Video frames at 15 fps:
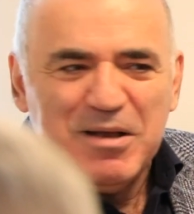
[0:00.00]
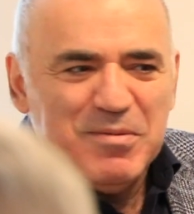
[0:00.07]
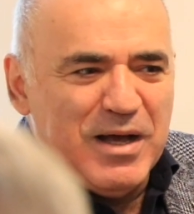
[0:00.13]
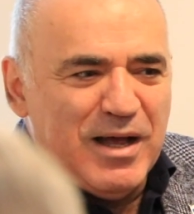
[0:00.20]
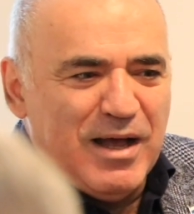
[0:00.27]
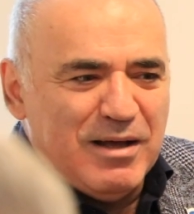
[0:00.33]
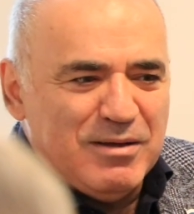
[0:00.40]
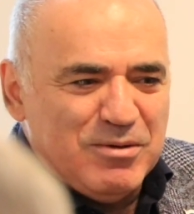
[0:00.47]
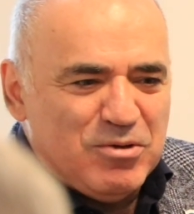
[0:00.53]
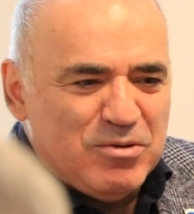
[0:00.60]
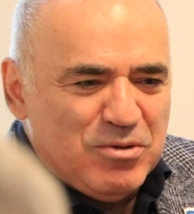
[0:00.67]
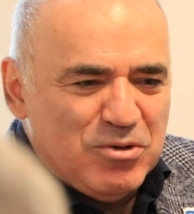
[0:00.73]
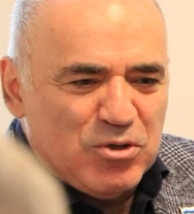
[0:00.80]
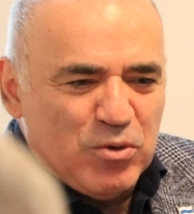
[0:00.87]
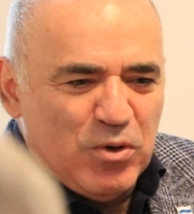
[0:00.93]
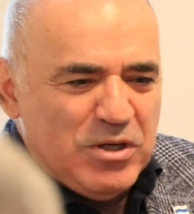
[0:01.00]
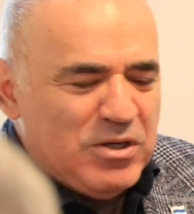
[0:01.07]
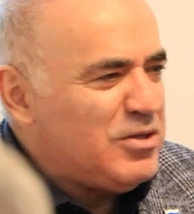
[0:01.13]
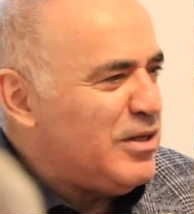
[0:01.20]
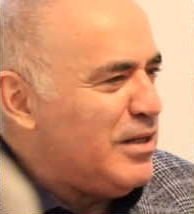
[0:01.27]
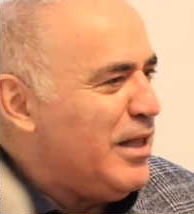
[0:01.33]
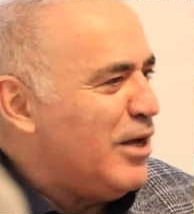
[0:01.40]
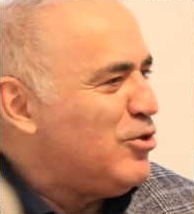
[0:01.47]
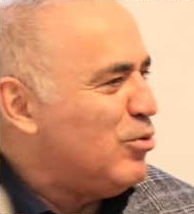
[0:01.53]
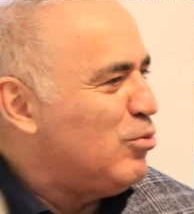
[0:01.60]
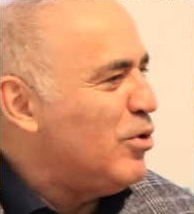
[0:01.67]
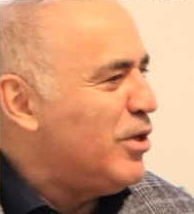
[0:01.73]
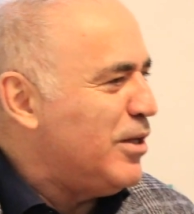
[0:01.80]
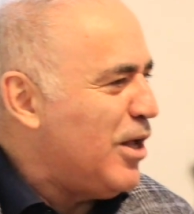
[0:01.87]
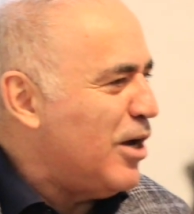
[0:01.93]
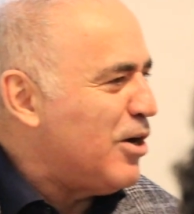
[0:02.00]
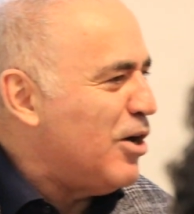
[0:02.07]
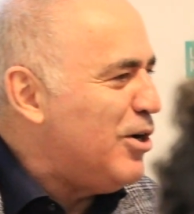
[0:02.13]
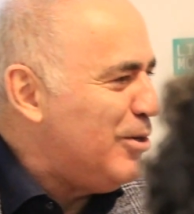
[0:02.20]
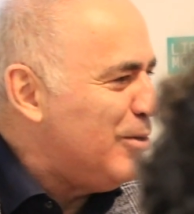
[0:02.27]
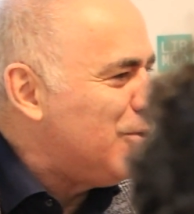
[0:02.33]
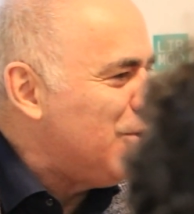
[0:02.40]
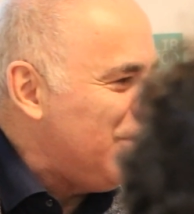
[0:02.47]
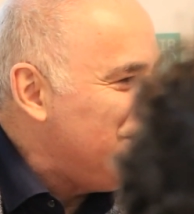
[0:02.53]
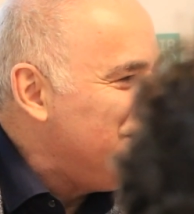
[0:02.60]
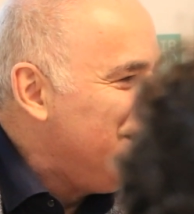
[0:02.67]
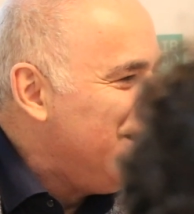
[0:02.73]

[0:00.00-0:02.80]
You saw his lecture with Tucker Carlson.